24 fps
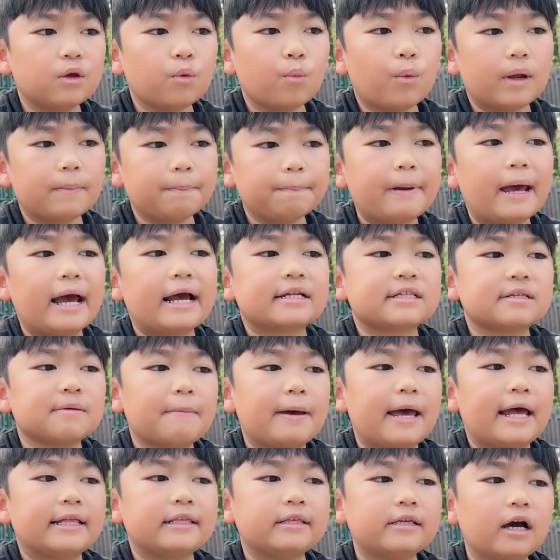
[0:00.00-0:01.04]
went back to
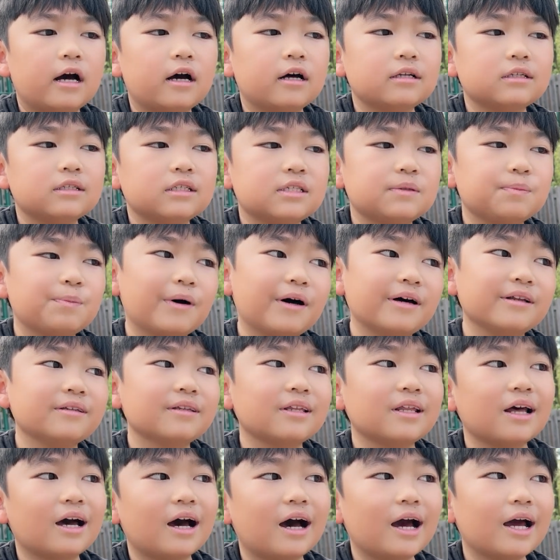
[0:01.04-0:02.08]
Mad Guns, but
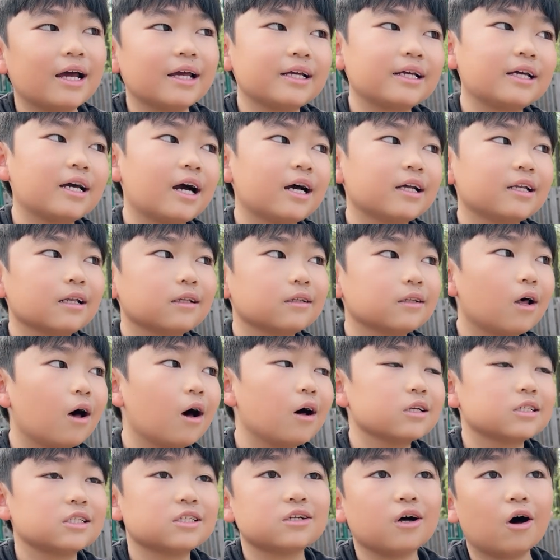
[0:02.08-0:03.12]
I kind of
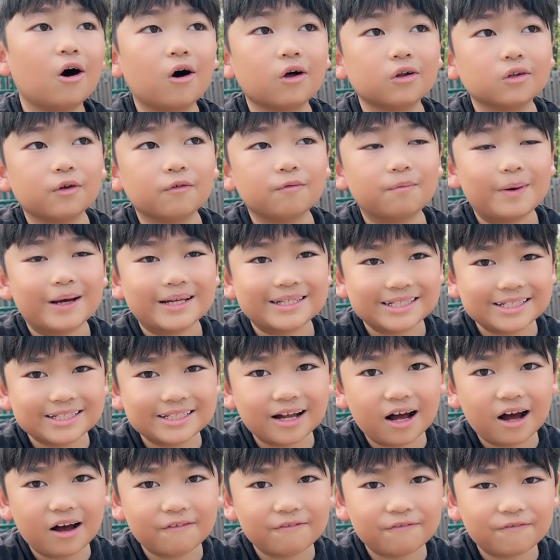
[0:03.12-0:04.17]
lost all of my
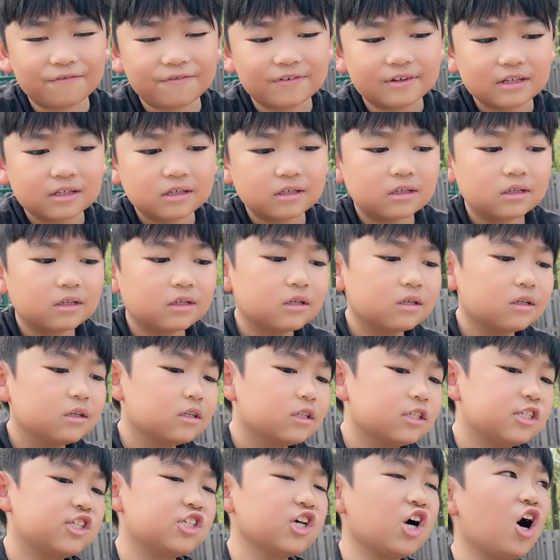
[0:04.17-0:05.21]
stuff.
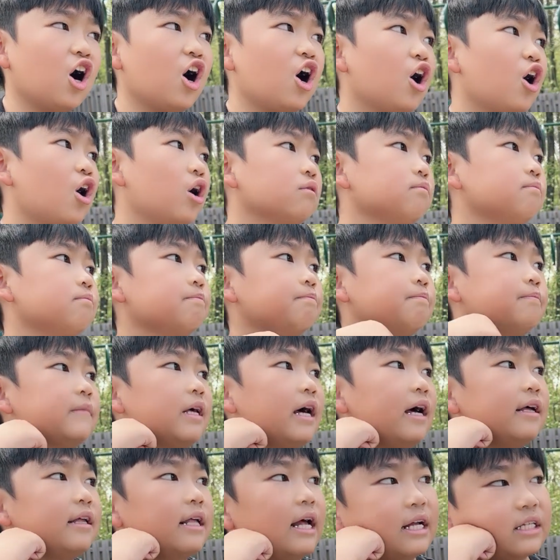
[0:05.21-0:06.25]
So,
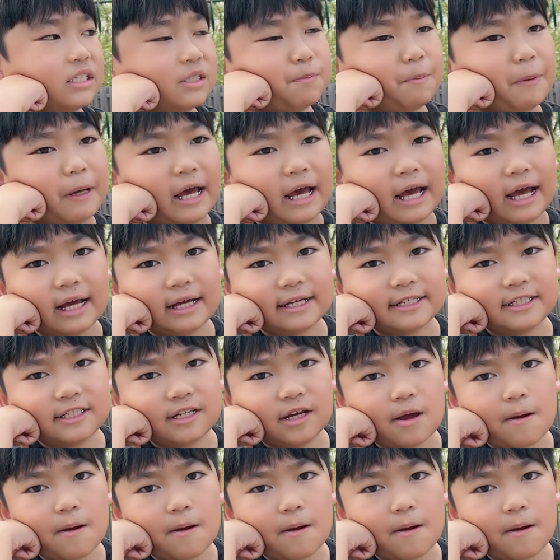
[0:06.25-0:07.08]
that's bad.